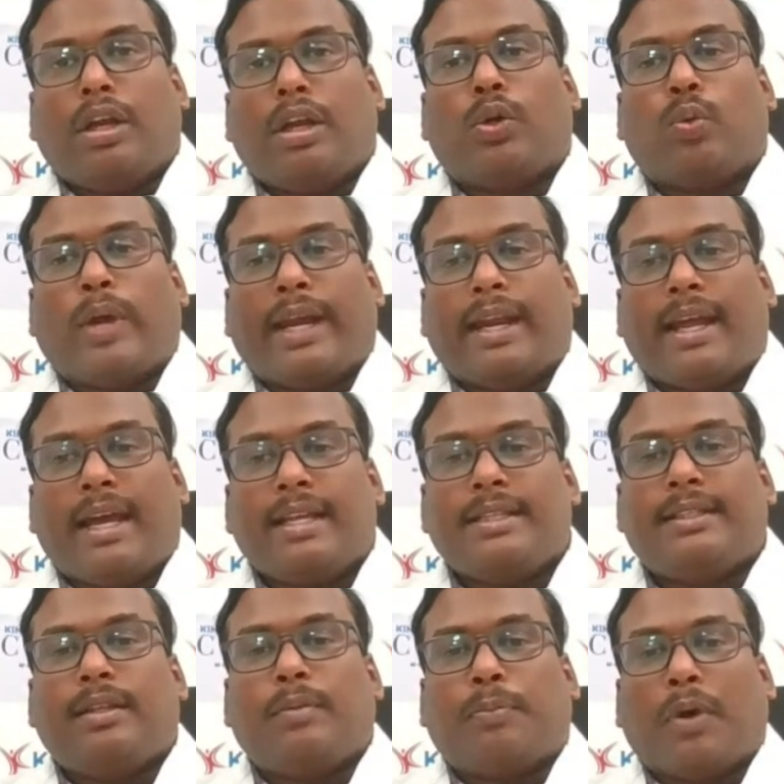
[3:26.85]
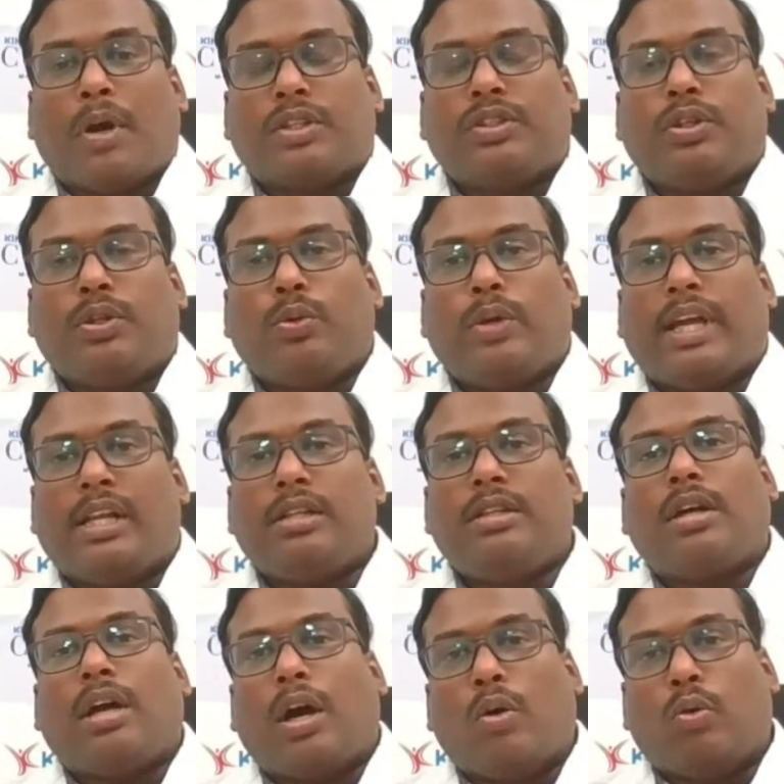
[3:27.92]
to enhance the positive health
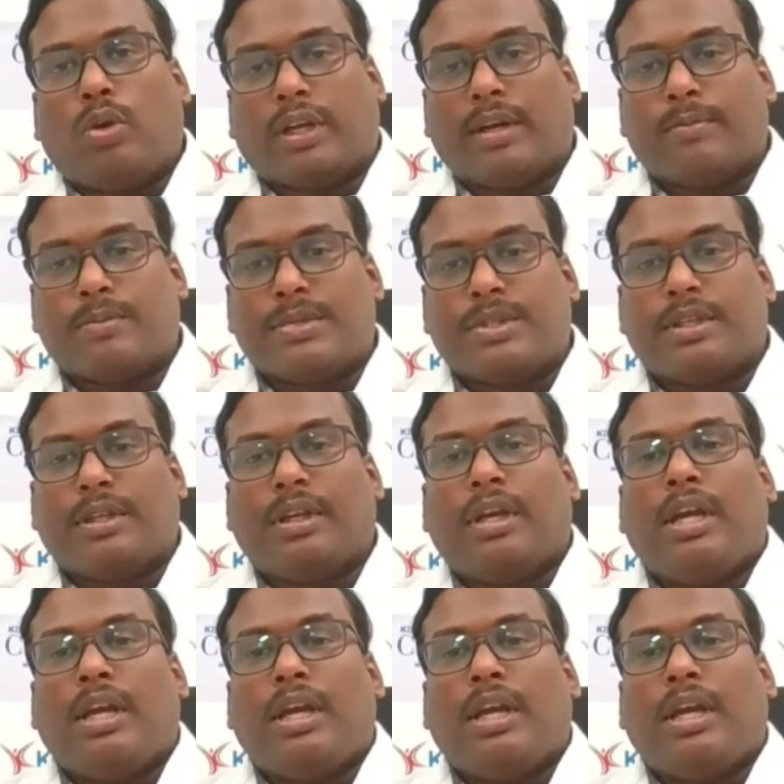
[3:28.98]
outcomes.